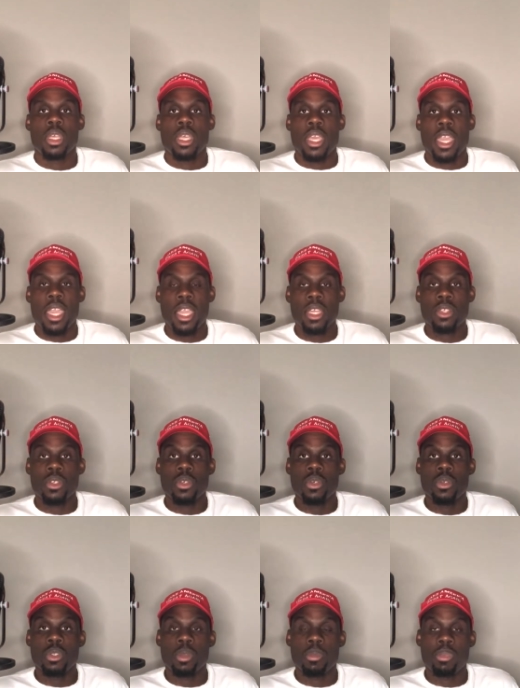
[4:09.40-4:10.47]

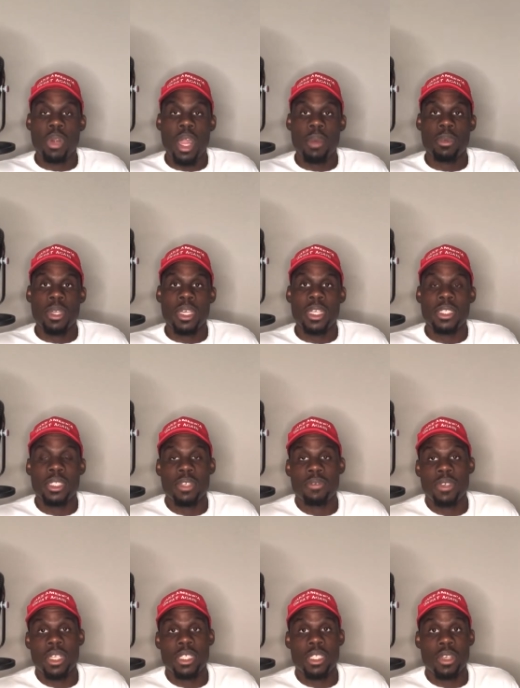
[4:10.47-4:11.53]
handle the prop gun as if
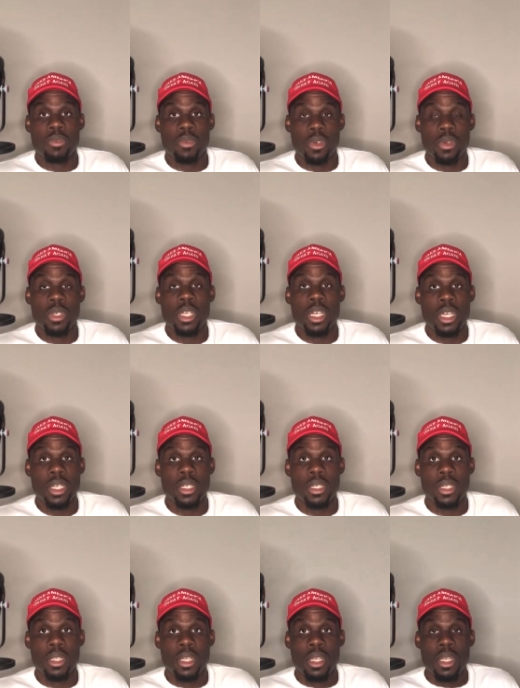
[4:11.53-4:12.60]
it is a real gun.
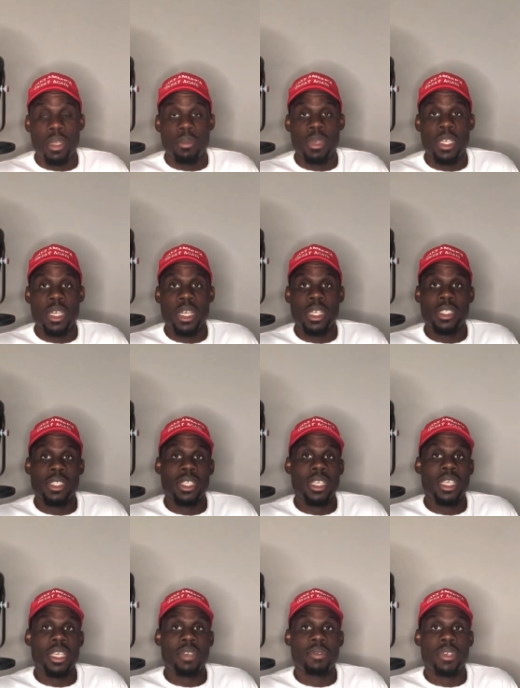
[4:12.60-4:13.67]
Because
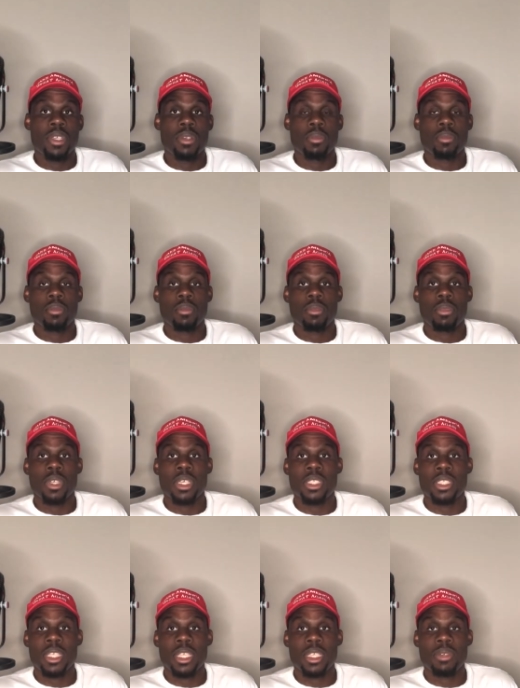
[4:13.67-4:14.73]
even if
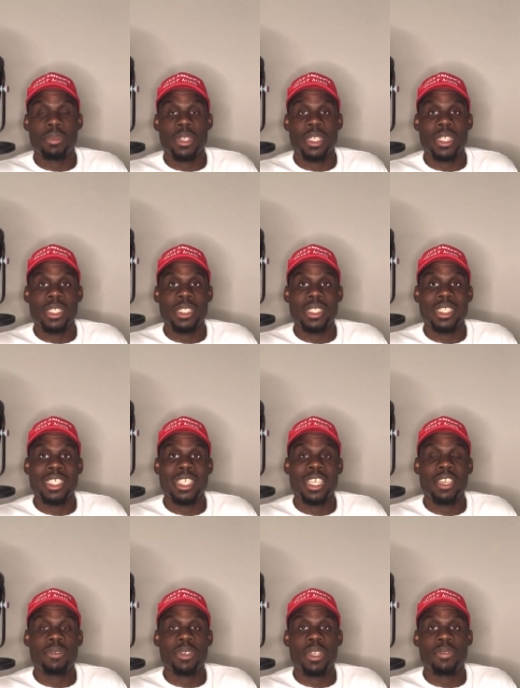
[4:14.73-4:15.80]

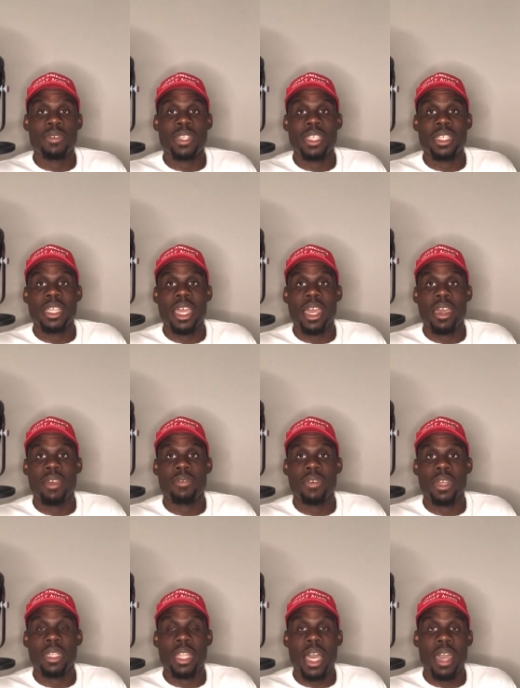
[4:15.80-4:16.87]
it didn't have a
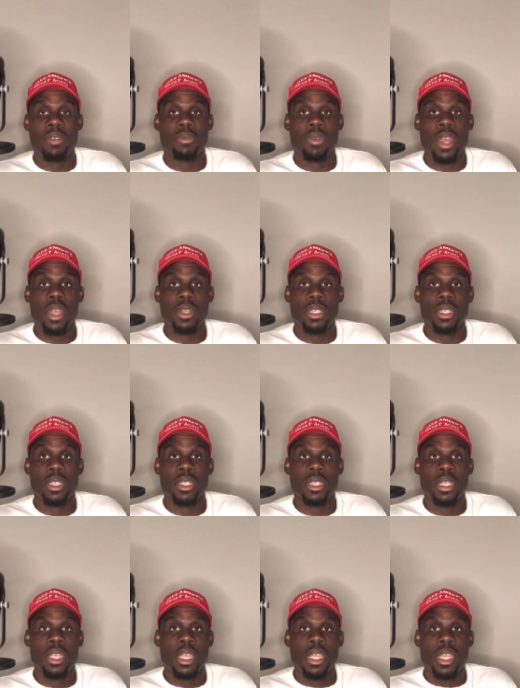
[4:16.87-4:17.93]
live round in it,
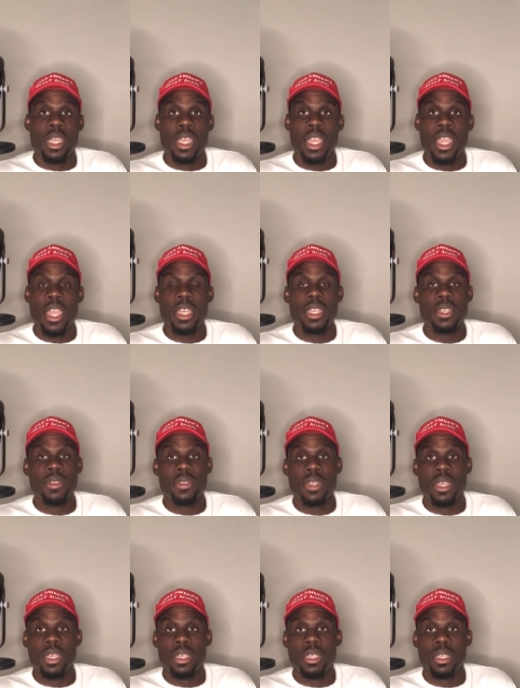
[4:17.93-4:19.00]

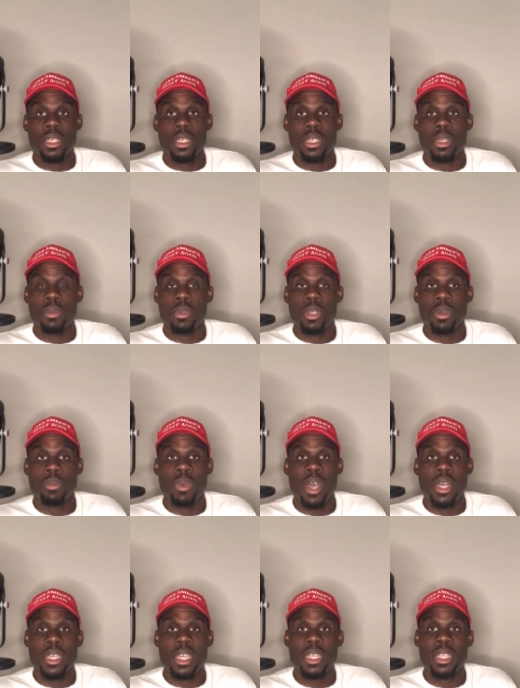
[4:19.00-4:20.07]
anything
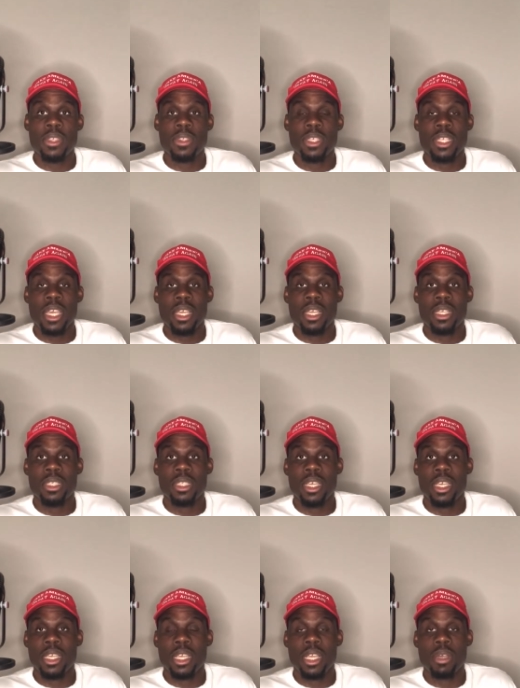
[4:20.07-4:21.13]

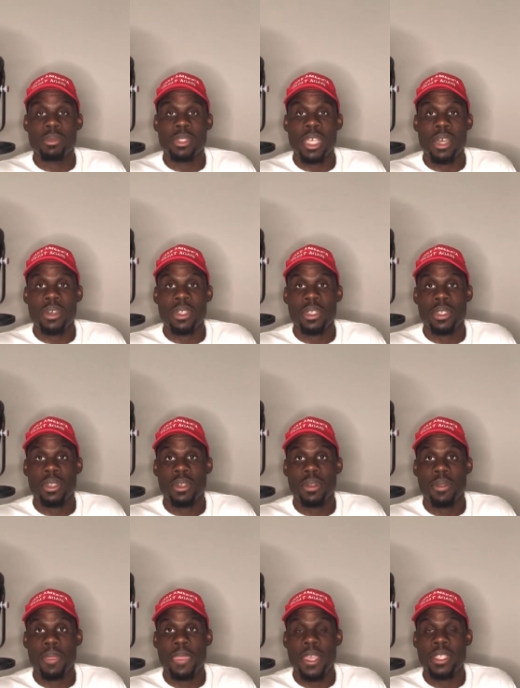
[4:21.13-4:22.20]
that comes out
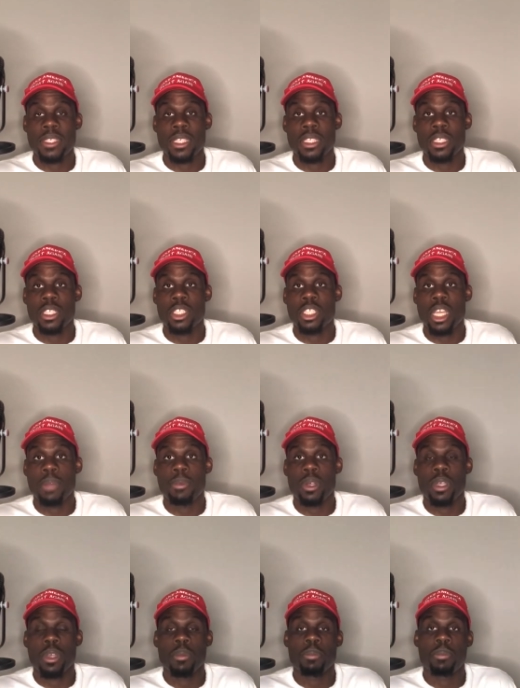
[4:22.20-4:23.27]
that's in the chamber
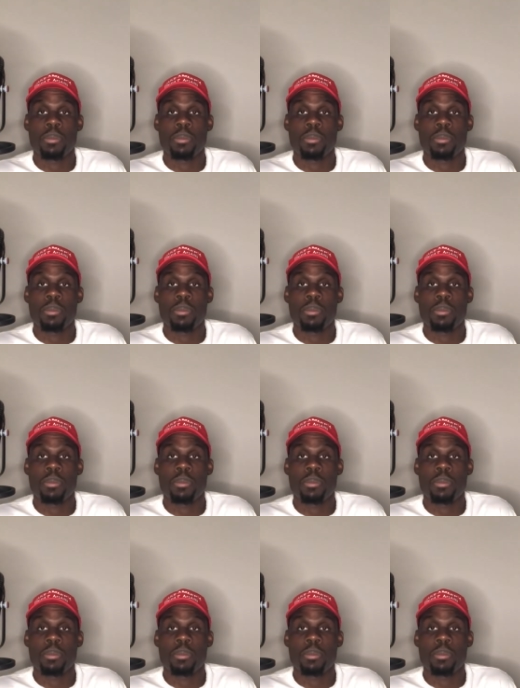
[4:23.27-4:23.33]
could,